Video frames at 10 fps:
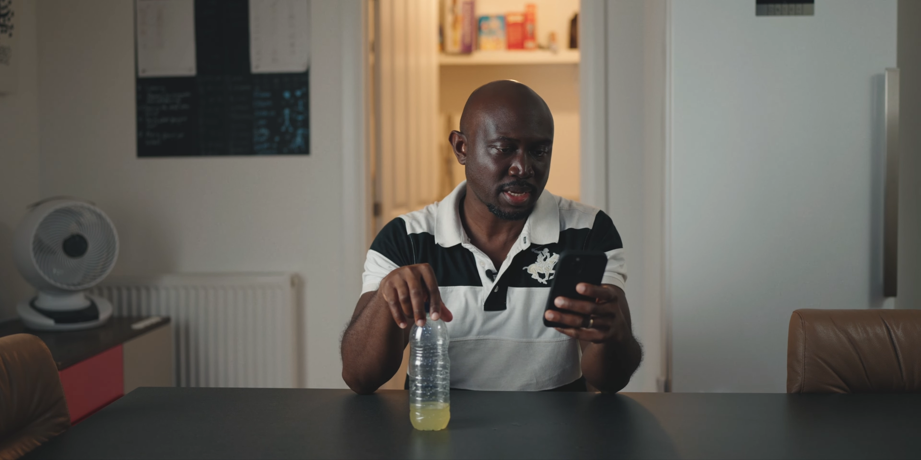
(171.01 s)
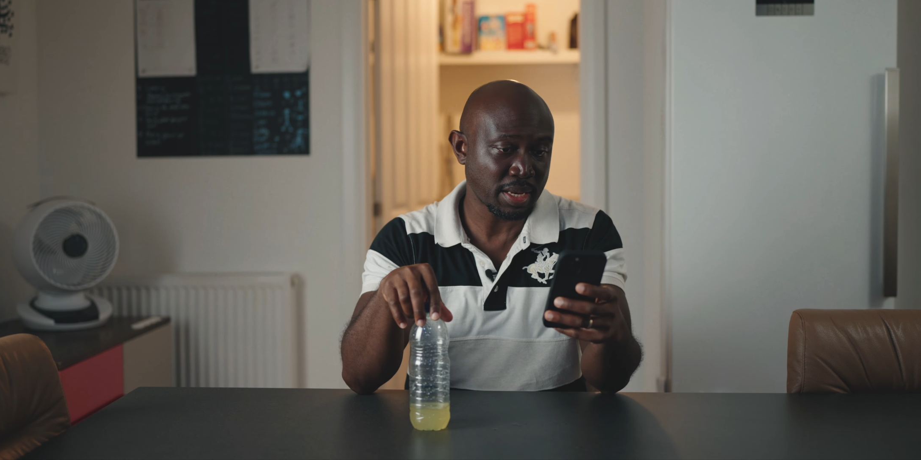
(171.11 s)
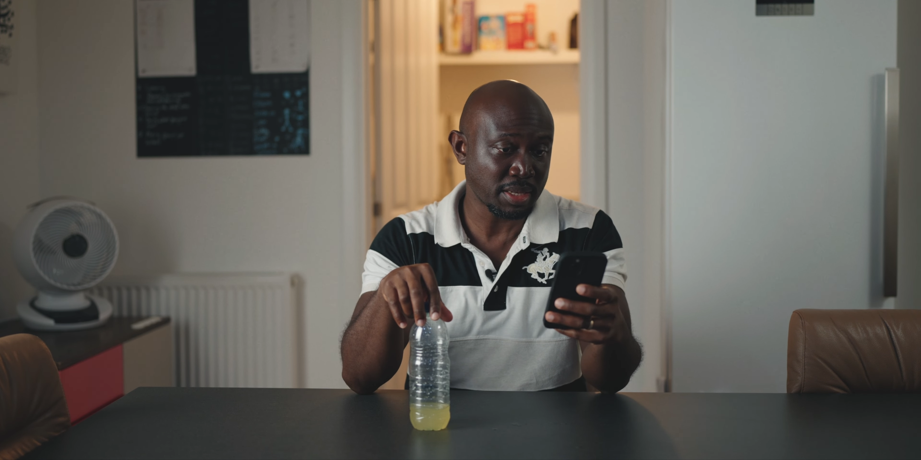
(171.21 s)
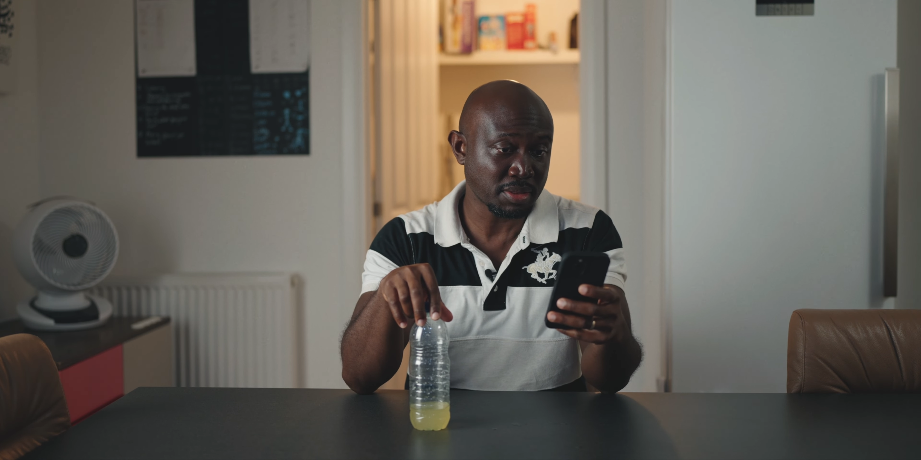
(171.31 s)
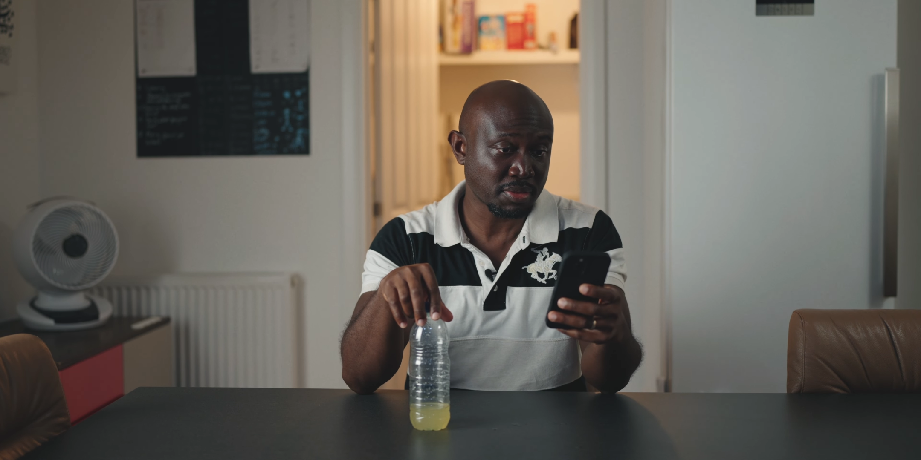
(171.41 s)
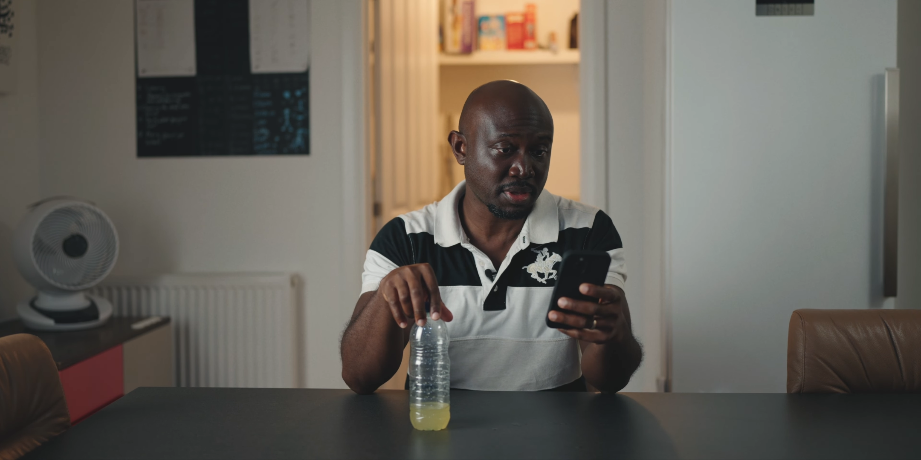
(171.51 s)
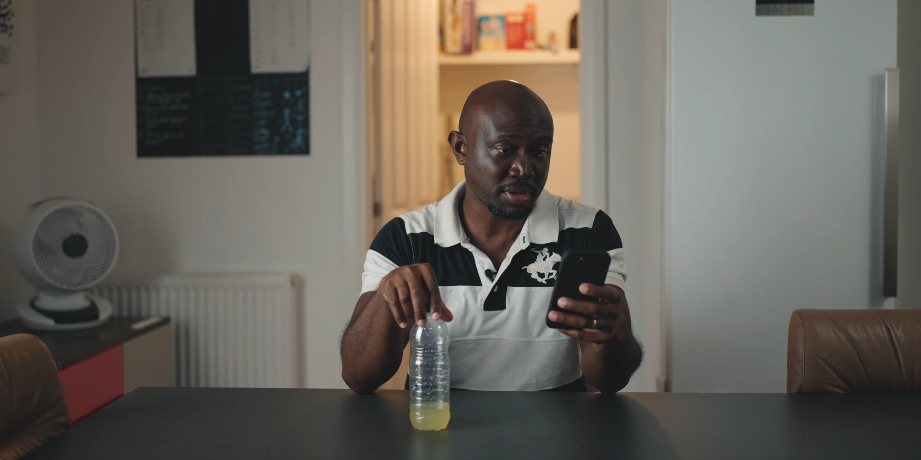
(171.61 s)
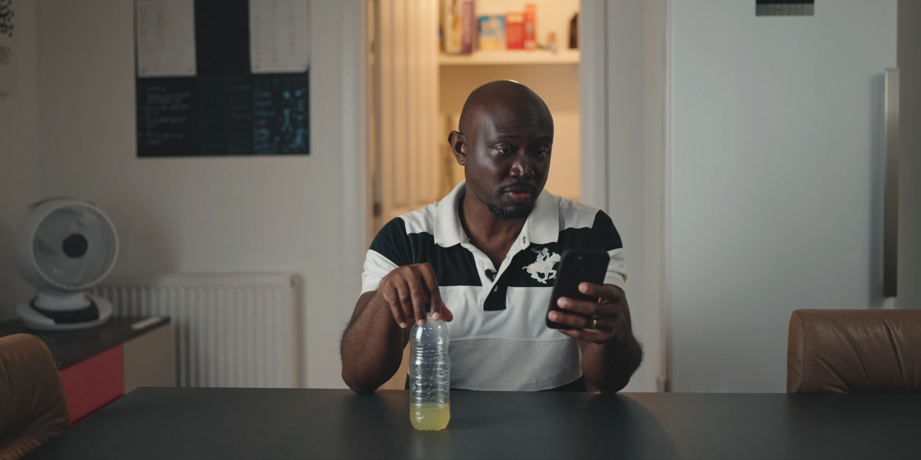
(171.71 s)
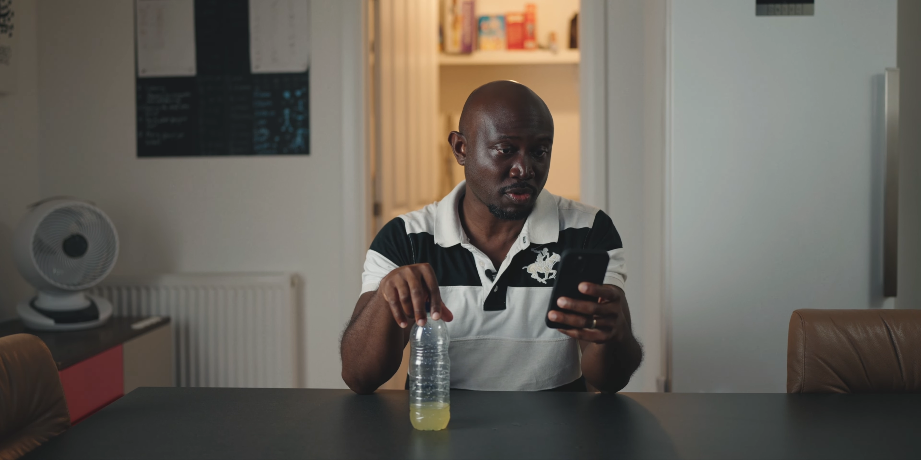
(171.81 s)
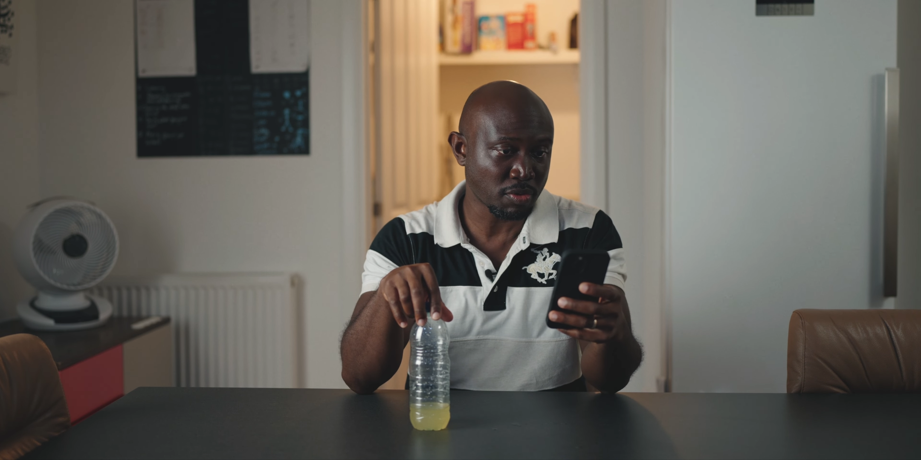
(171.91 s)

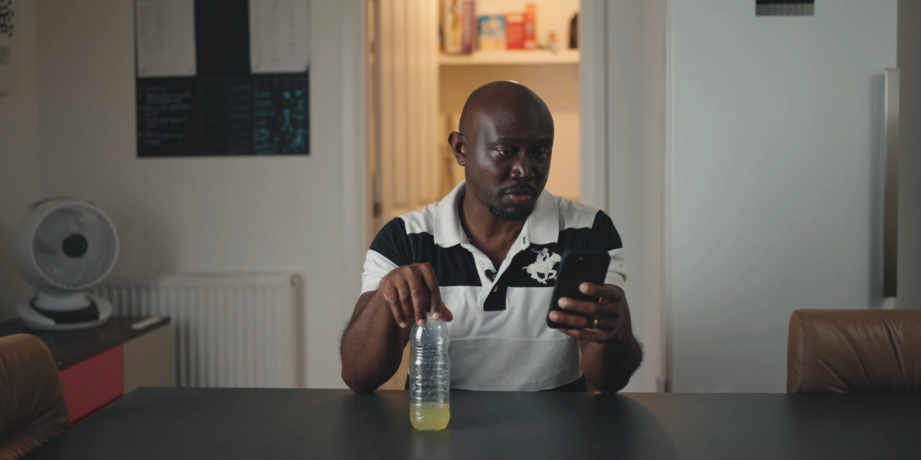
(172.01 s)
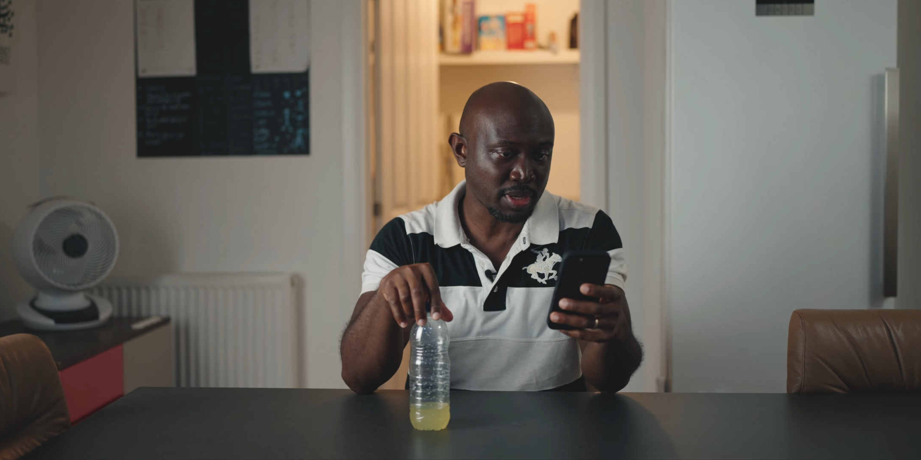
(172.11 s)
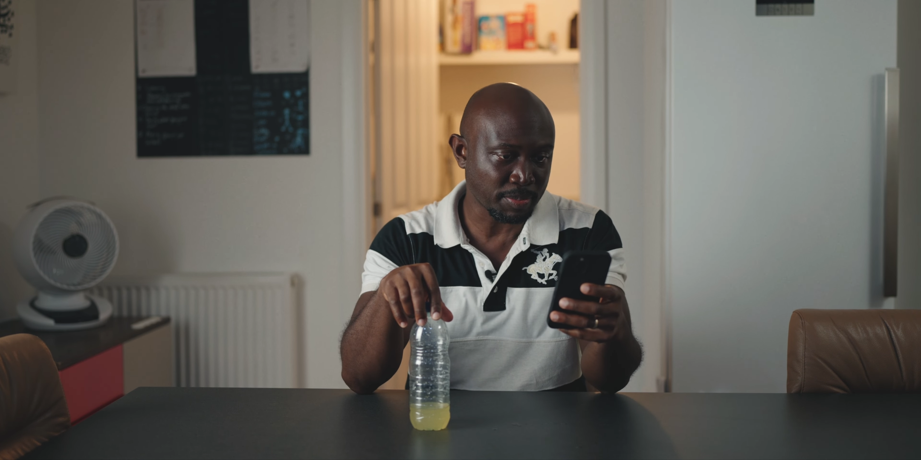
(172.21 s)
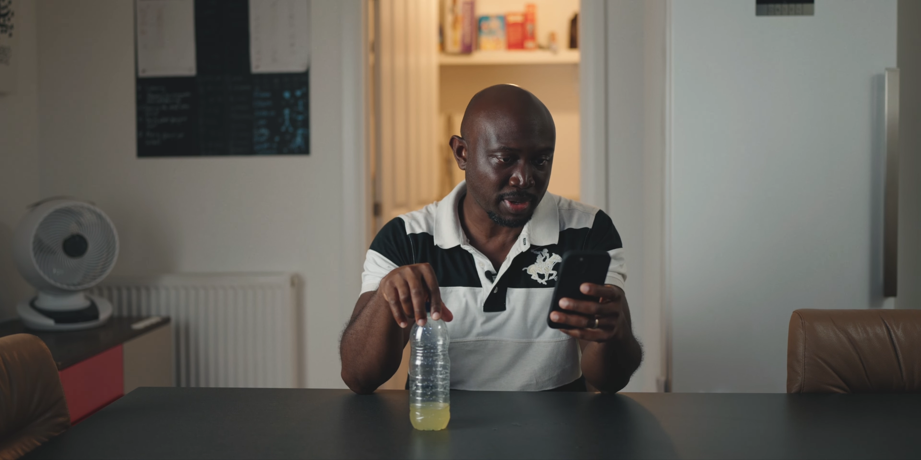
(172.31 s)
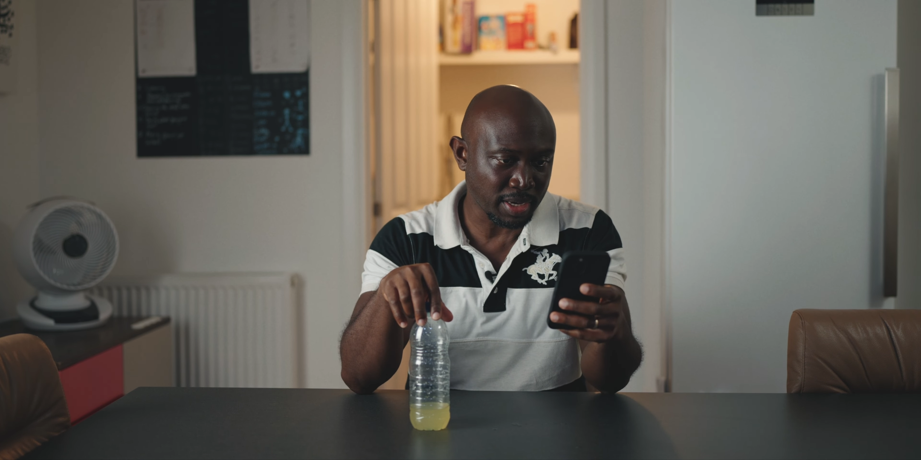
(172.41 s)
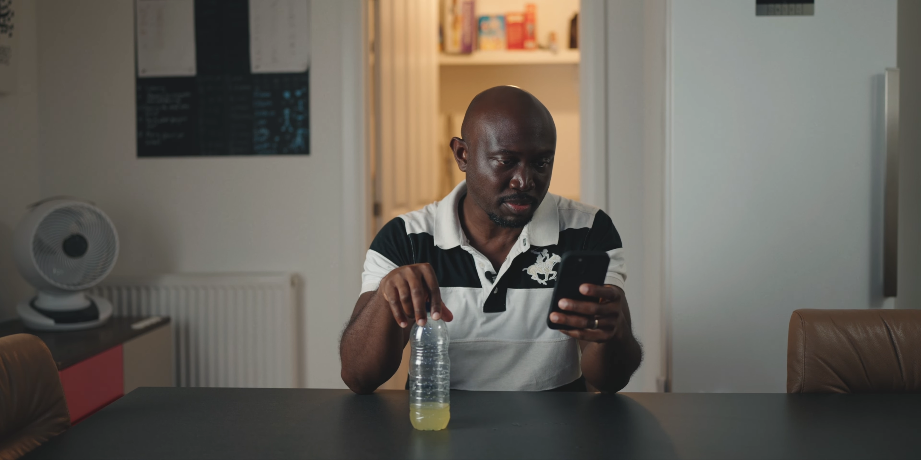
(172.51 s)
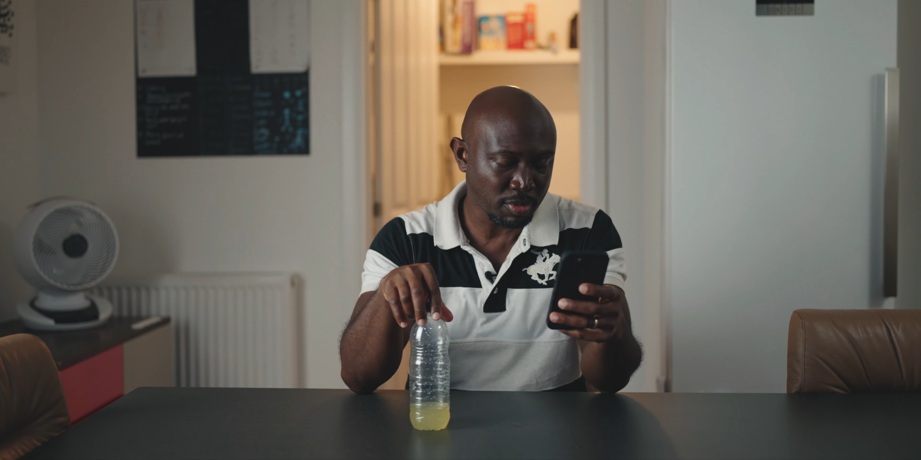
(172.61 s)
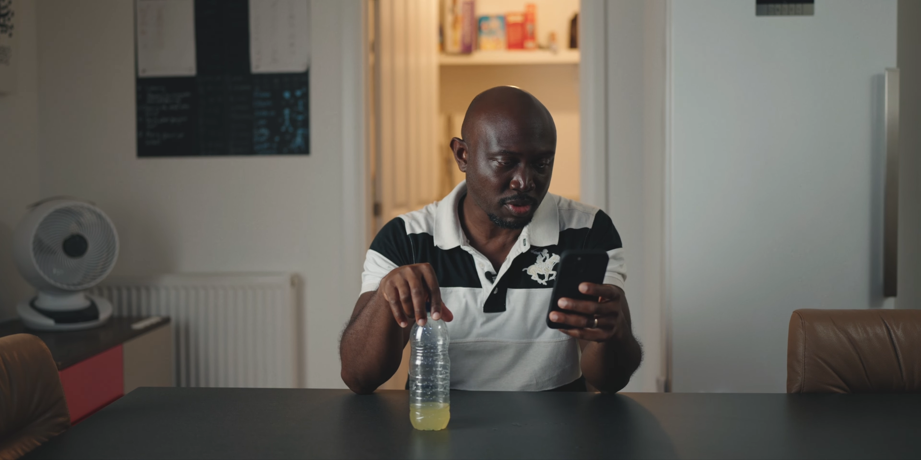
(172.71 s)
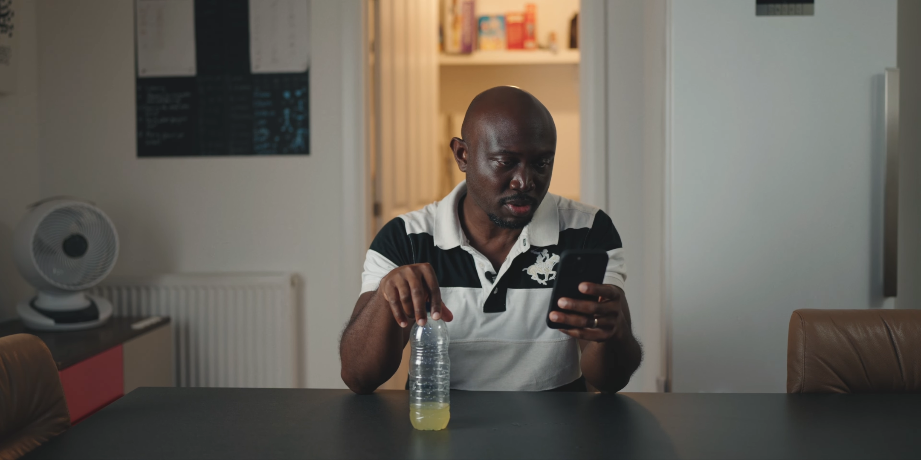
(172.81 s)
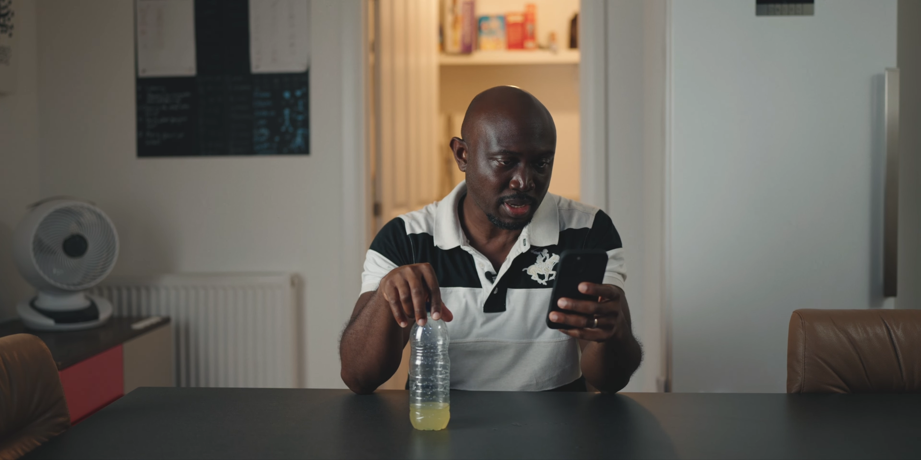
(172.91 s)
anything wrong with applying more?